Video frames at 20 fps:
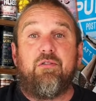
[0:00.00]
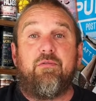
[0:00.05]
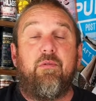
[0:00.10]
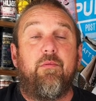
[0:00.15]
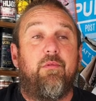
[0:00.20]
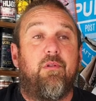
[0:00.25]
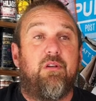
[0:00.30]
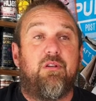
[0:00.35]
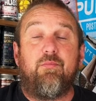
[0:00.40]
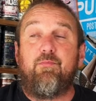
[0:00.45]

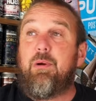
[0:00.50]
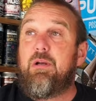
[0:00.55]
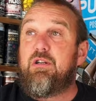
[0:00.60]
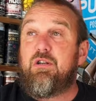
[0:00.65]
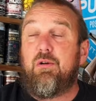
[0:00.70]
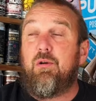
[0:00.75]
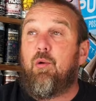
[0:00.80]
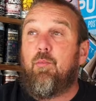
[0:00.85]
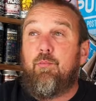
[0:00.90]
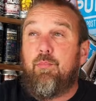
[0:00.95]
from the
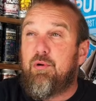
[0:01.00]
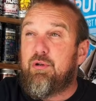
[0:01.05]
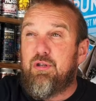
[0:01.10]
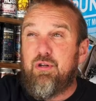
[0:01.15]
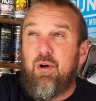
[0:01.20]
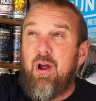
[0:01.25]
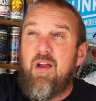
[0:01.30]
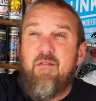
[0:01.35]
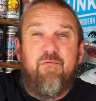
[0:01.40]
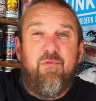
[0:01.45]
pinching on book. She's
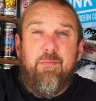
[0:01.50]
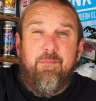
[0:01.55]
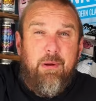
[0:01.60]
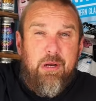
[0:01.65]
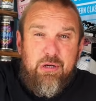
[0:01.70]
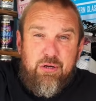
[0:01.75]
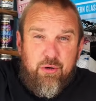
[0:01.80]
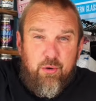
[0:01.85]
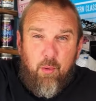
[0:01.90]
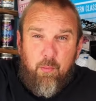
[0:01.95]
got every
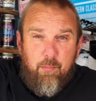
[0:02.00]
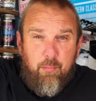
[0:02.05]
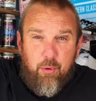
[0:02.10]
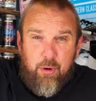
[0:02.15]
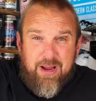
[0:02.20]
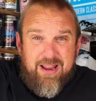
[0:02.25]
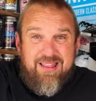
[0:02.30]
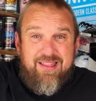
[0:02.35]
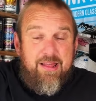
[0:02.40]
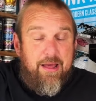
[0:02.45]
pinching on
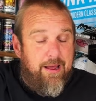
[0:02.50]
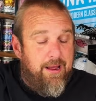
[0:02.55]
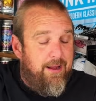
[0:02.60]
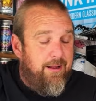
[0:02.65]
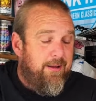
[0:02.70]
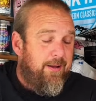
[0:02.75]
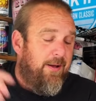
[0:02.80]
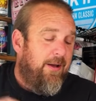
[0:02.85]
book in there.